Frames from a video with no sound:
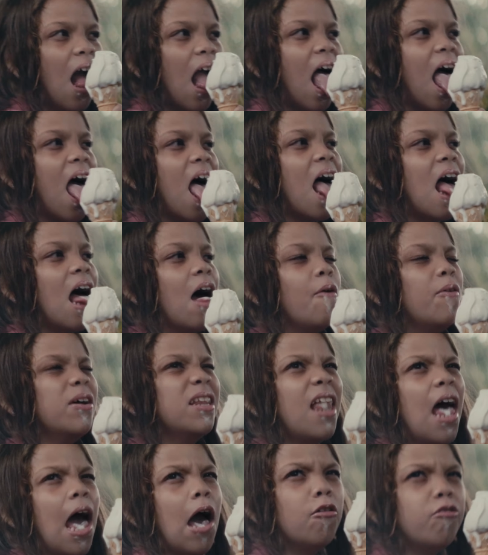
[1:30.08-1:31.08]
And I know
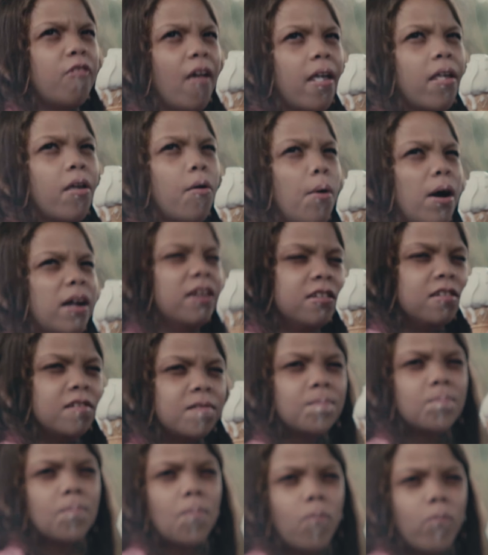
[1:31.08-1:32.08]
that it takes more
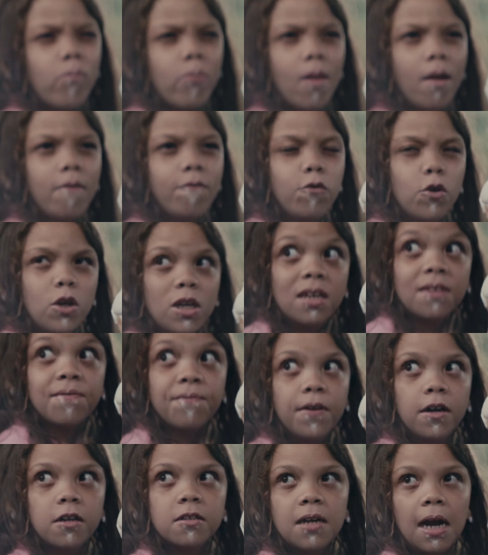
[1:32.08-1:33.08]
than just a lens to
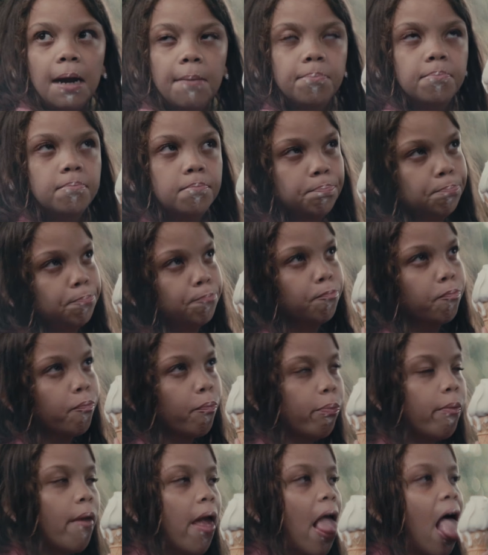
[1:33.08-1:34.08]
create a cinematic
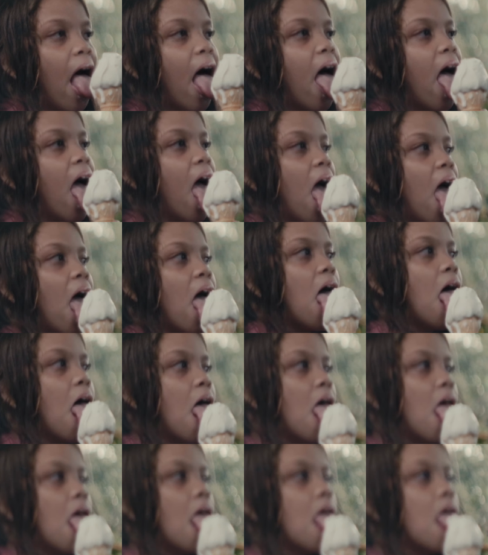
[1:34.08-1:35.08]
look. It's all
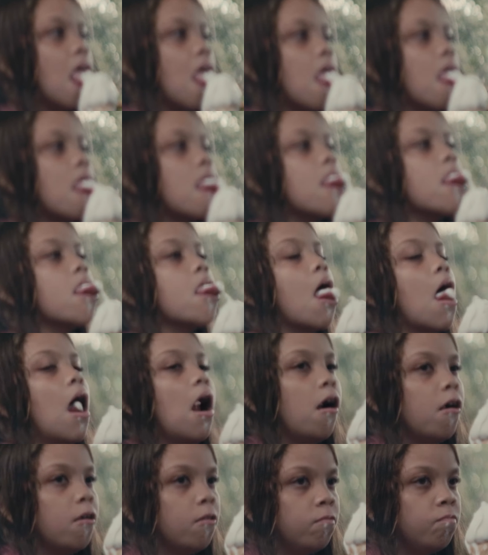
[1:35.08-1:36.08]
about the
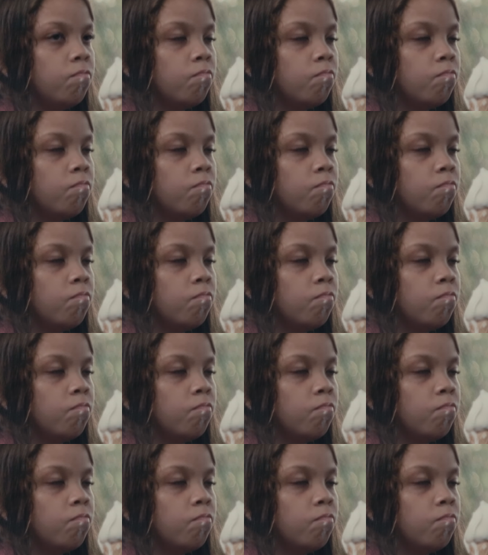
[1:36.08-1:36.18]
storytelling